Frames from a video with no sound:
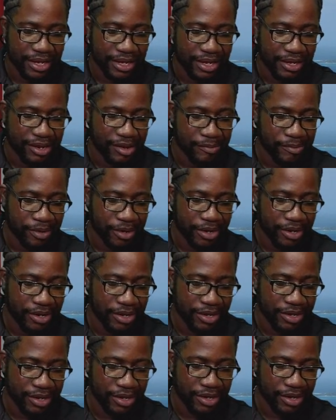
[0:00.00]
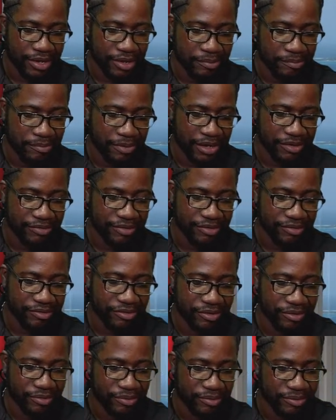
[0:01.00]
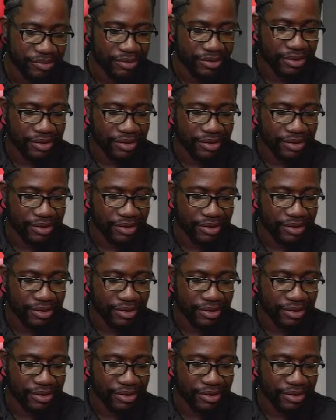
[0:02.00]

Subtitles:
Hey, Deborah, blessings to you.